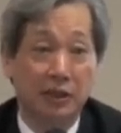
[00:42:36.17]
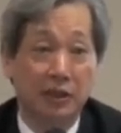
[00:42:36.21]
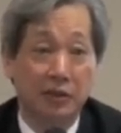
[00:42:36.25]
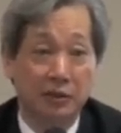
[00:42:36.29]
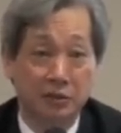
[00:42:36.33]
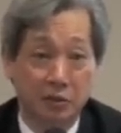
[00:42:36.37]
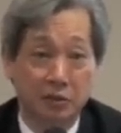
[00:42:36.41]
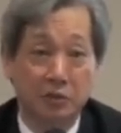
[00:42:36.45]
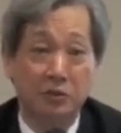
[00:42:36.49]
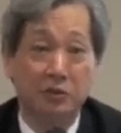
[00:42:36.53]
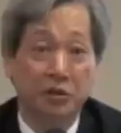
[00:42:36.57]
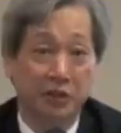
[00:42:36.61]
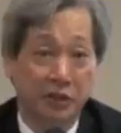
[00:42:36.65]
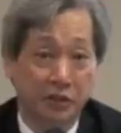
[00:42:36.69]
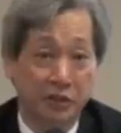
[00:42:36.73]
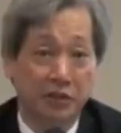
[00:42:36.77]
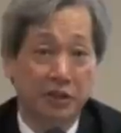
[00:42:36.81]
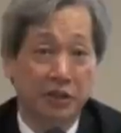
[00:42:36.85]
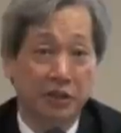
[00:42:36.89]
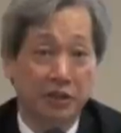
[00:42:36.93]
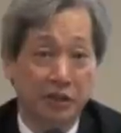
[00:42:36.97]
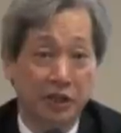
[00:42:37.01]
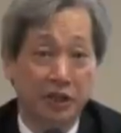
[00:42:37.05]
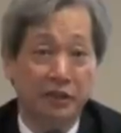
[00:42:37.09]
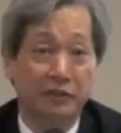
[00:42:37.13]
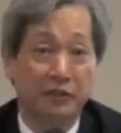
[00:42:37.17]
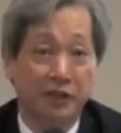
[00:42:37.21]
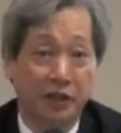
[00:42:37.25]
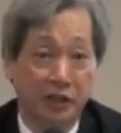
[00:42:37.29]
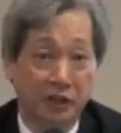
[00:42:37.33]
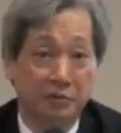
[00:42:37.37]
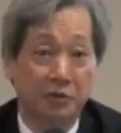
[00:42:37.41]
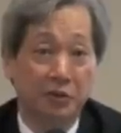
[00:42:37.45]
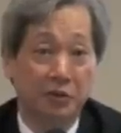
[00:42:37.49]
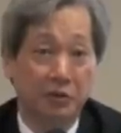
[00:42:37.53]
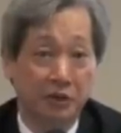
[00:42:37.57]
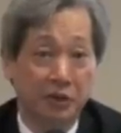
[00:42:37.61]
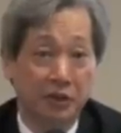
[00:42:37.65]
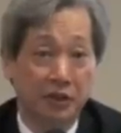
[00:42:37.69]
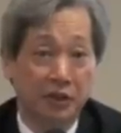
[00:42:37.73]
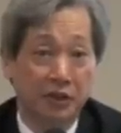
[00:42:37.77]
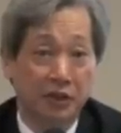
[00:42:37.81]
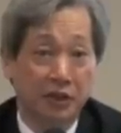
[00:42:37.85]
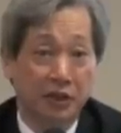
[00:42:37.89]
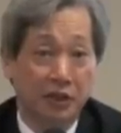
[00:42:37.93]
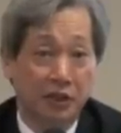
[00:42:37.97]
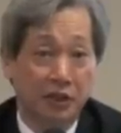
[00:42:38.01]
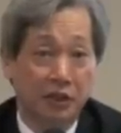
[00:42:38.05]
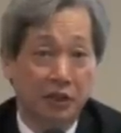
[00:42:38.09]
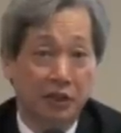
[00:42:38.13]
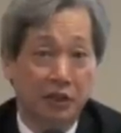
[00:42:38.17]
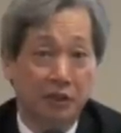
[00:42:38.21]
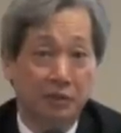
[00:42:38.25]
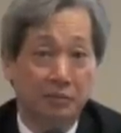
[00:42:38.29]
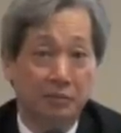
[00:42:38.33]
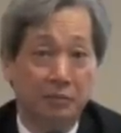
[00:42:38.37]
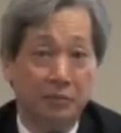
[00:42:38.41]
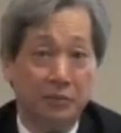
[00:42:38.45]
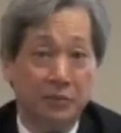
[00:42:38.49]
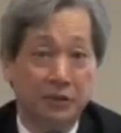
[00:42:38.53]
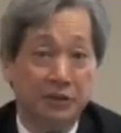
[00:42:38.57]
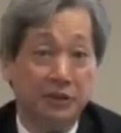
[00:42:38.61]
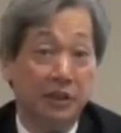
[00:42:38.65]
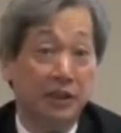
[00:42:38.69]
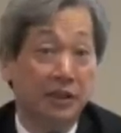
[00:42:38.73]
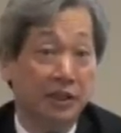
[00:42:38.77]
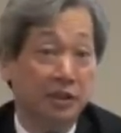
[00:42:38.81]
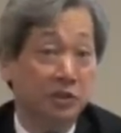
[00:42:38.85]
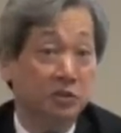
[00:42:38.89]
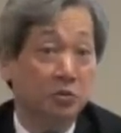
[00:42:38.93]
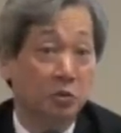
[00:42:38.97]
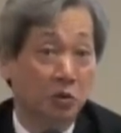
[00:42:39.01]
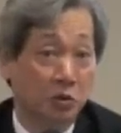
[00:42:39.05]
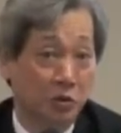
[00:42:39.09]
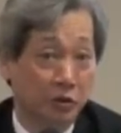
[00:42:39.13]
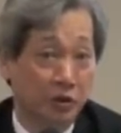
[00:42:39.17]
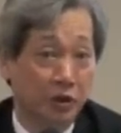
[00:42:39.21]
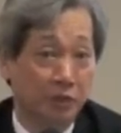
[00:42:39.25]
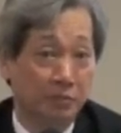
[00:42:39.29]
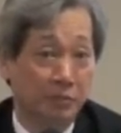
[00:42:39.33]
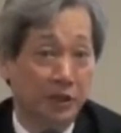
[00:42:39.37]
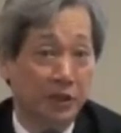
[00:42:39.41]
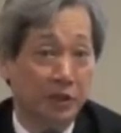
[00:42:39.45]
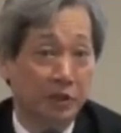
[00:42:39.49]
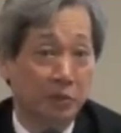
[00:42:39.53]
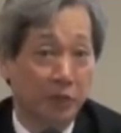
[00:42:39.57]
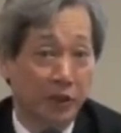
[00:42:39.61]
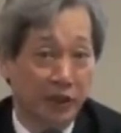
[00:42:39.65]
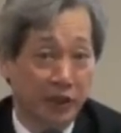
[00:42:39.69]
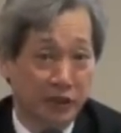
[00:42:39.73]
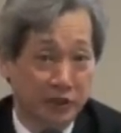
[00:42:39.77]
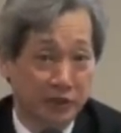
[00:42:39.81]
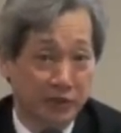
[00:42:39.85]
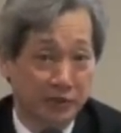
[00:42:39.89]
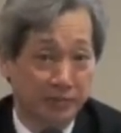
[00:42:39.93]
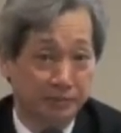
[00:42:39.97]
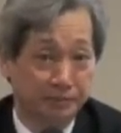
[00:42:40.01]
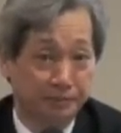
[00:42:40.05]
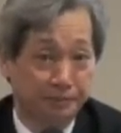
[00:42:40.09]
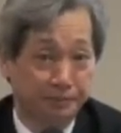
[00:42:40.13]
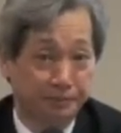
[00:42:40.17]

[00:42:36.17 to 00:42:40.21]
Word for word: I do think that they favor um, status quo in many ways.